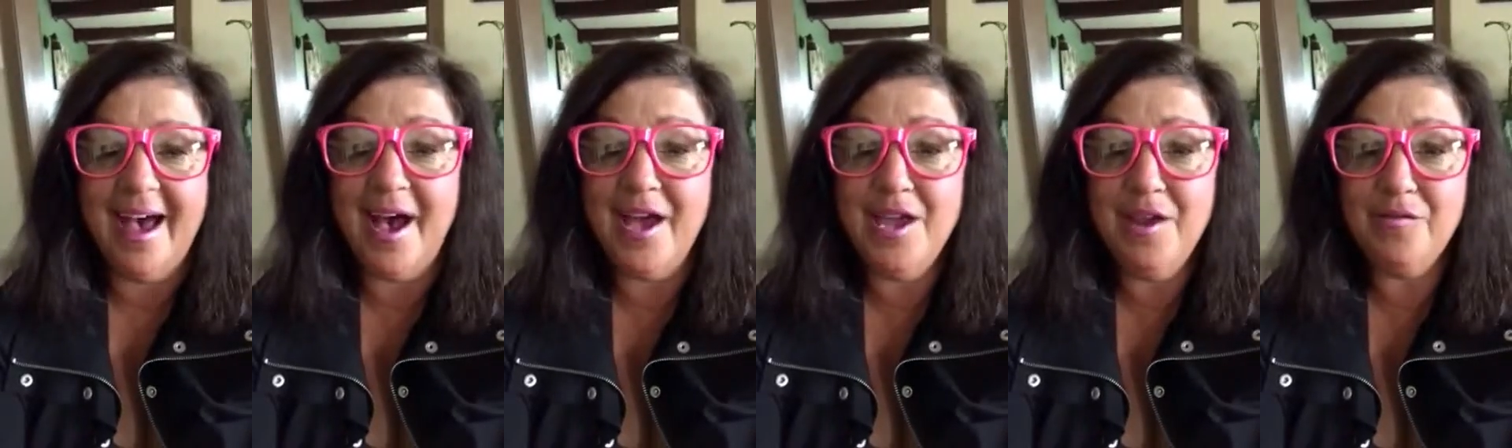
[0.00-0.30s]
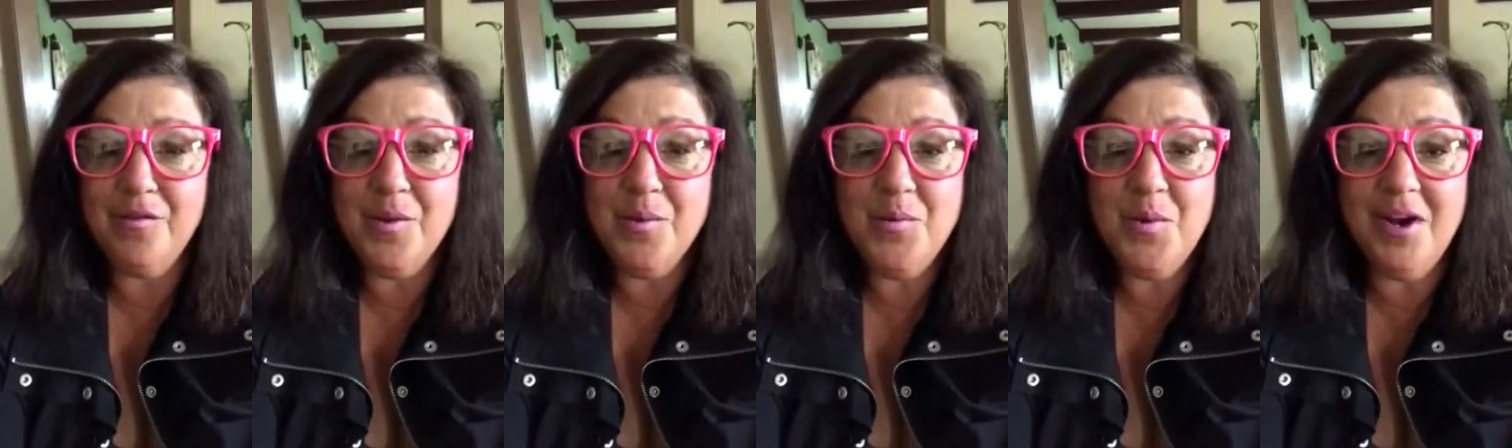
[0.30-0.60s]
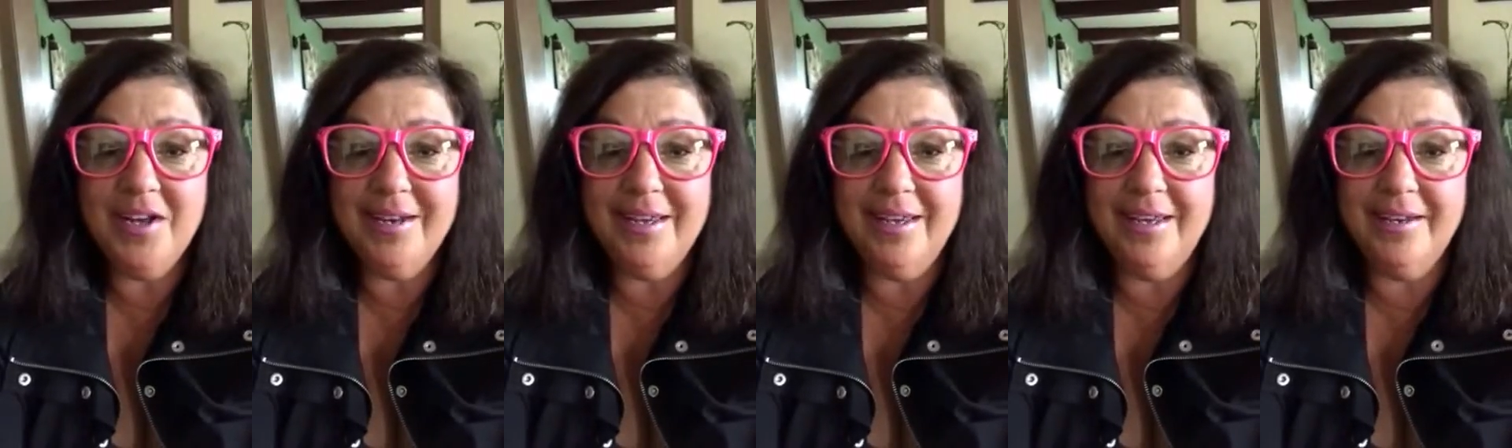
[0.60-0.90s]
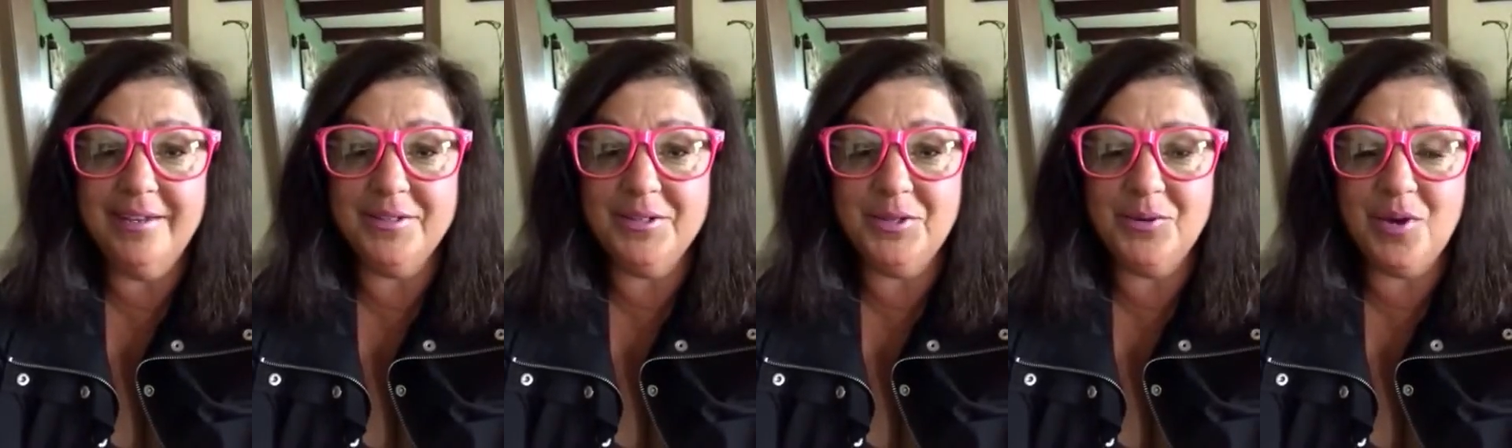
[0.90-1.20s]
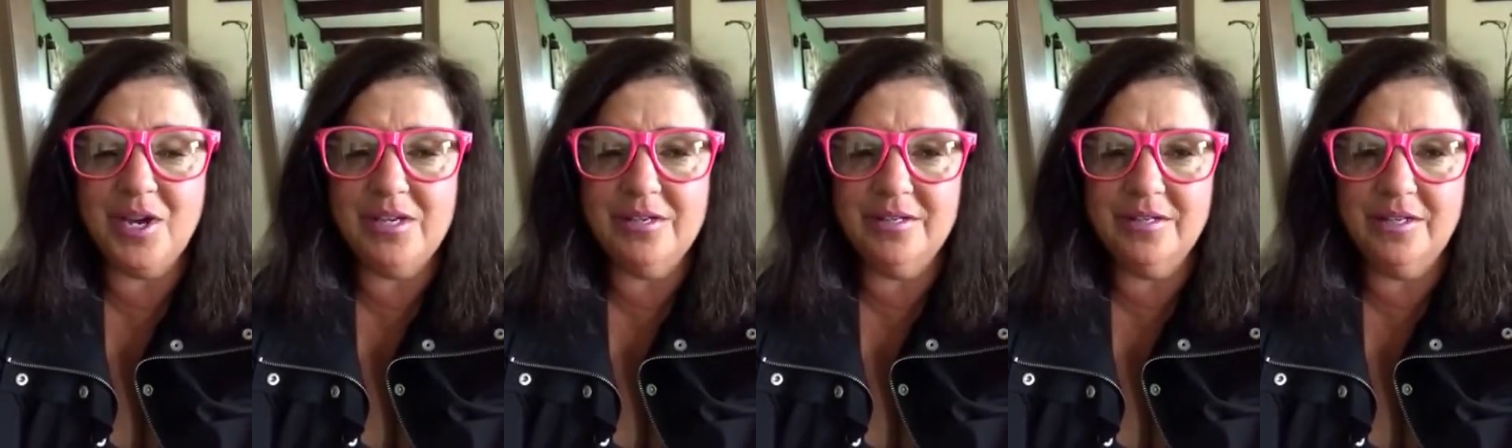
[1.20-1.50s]
Hi, everyone. It is
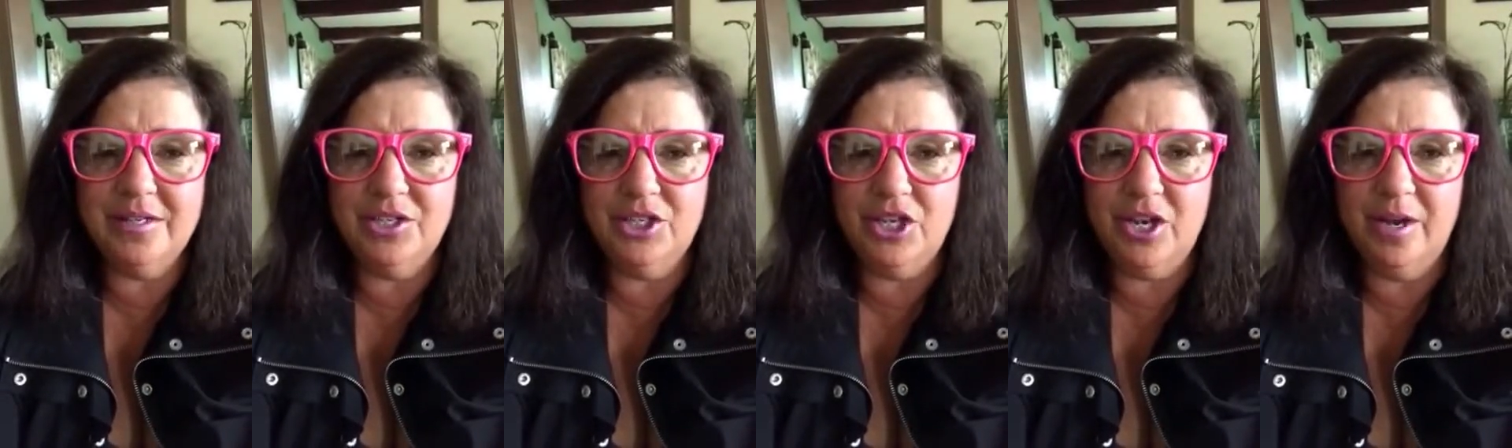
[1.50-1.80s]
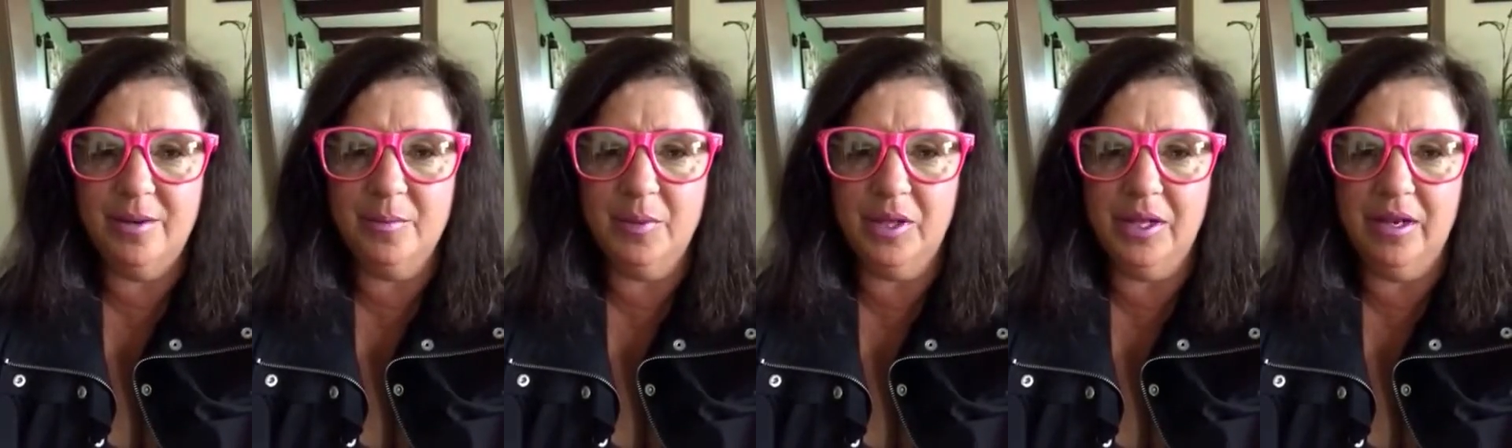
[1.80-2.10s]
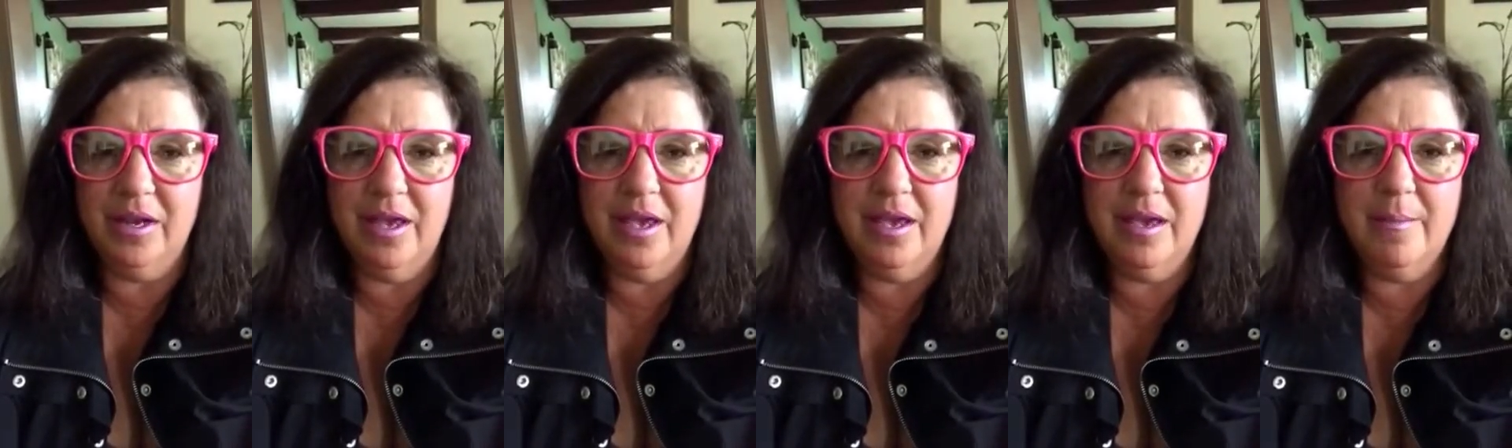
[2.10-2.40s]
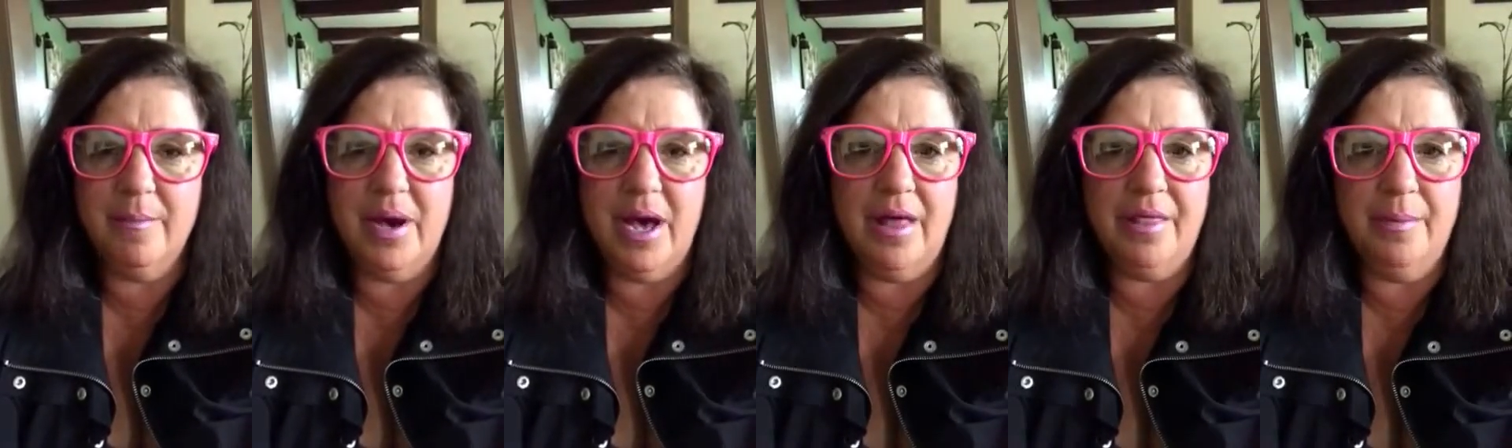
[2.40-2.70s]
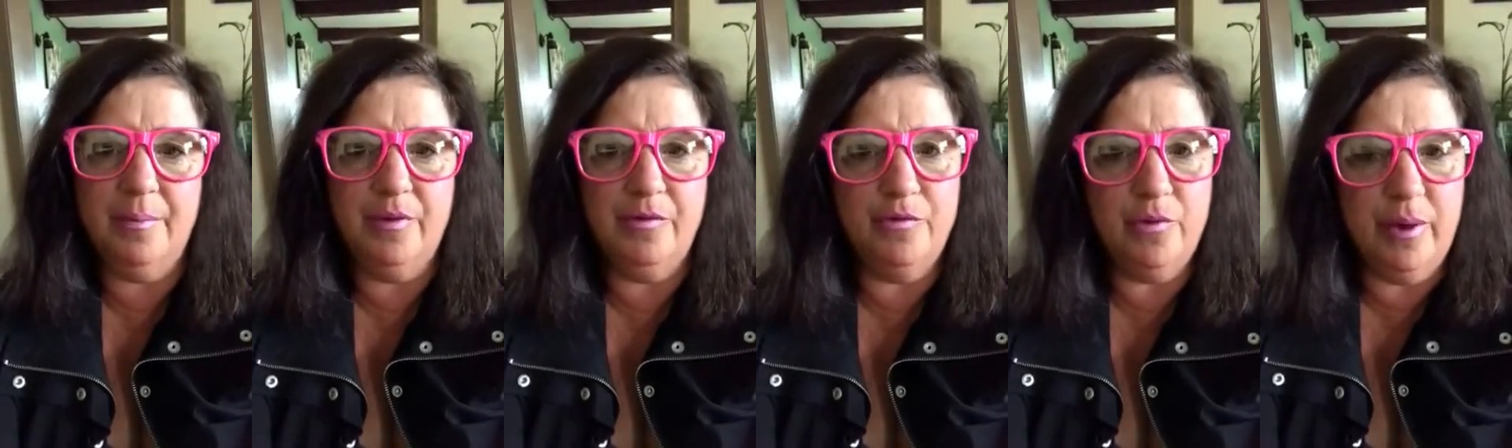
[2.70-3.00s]
Tracy Chamberlain
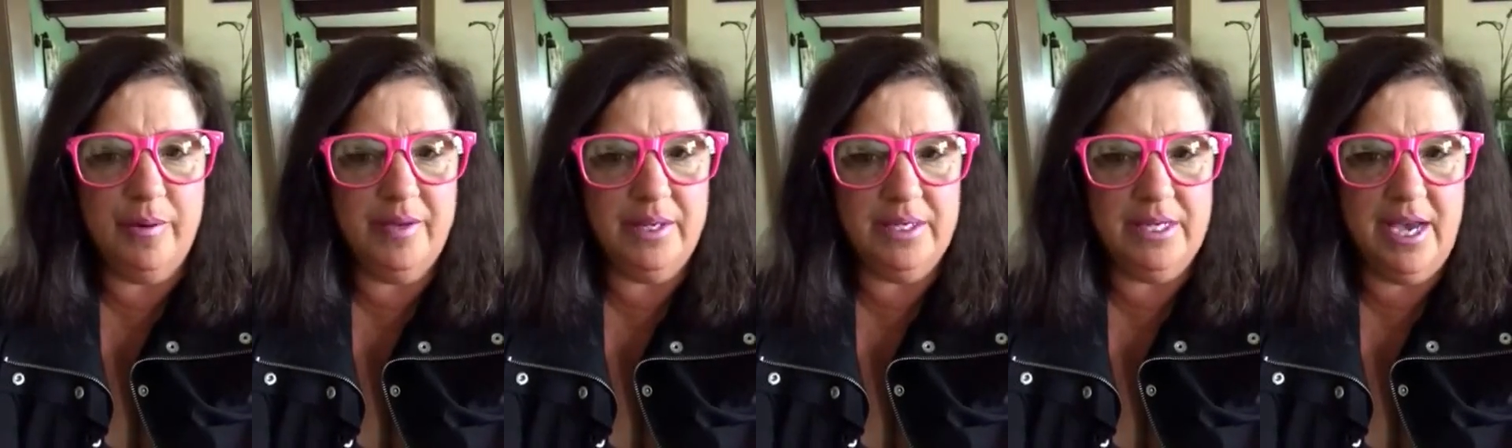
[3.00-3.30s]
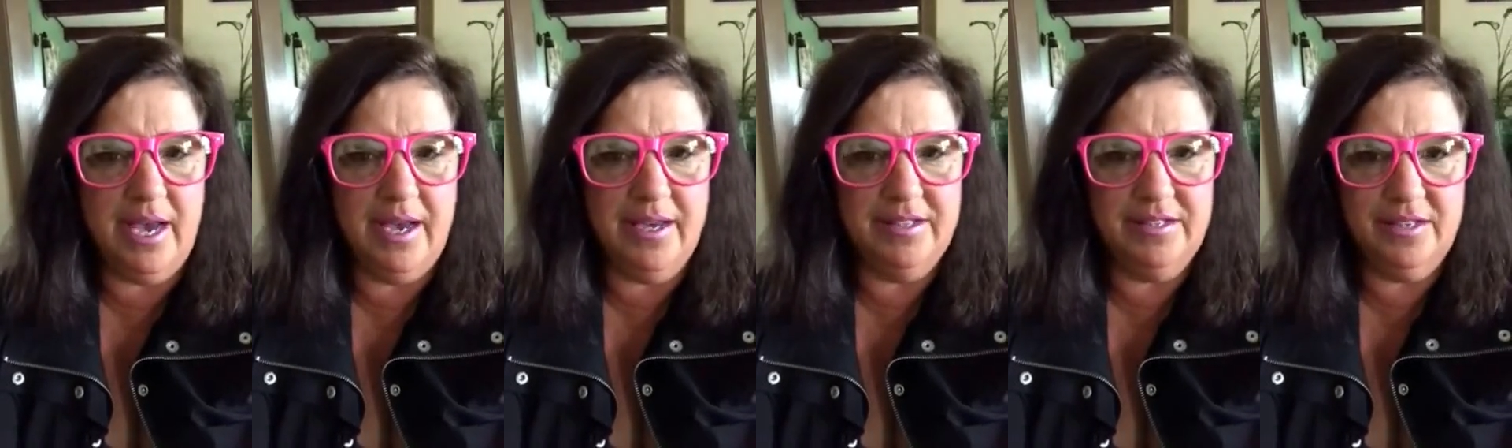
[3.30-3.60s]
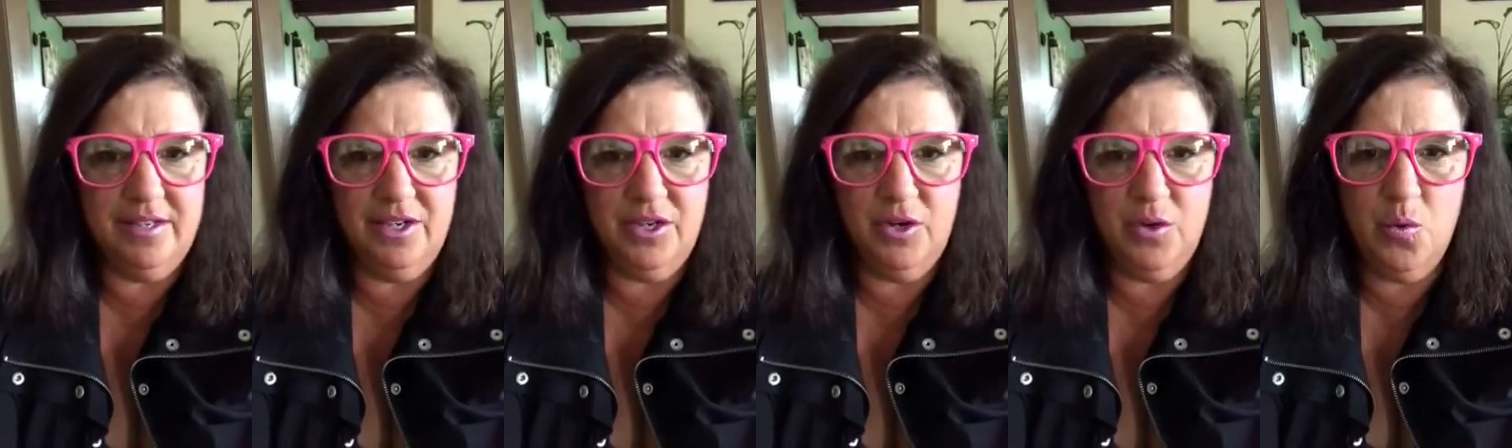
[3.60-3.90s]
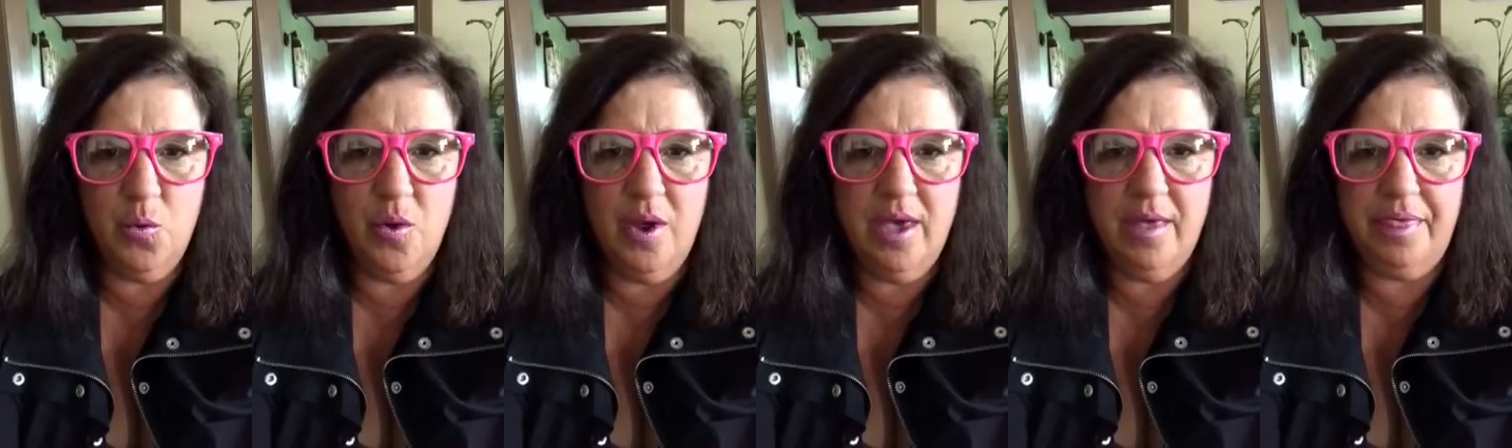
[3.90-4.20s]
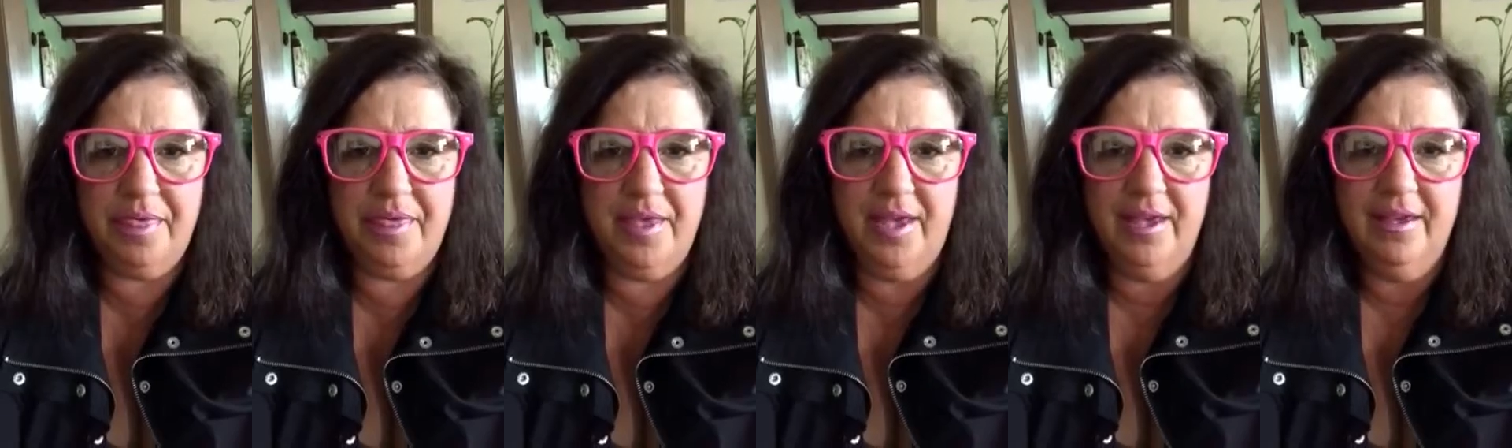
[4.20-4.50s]
Higginbotham of Women Ties here
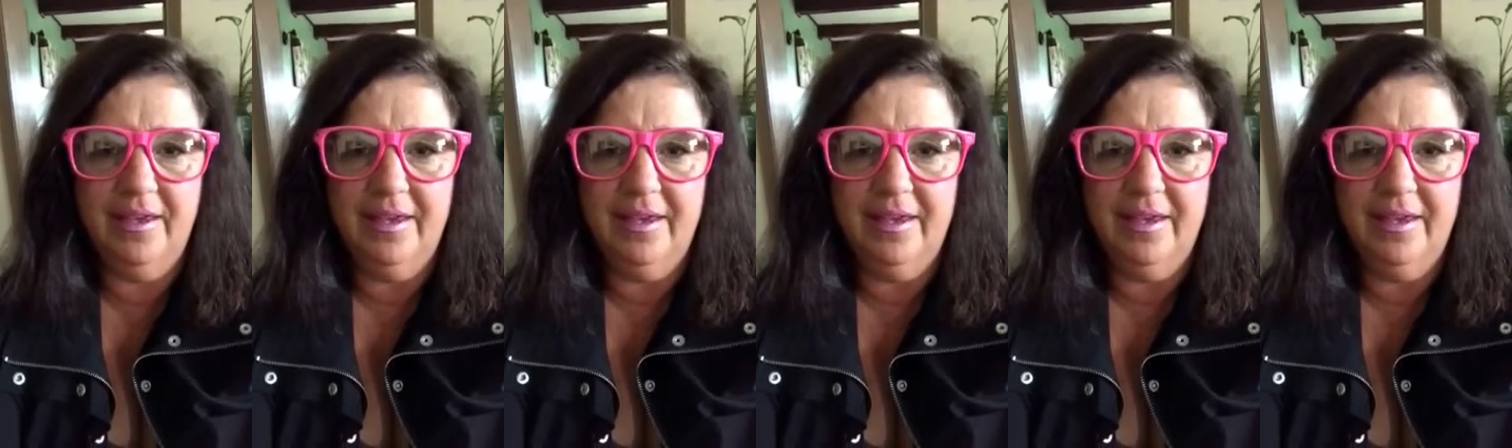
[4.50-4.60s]
with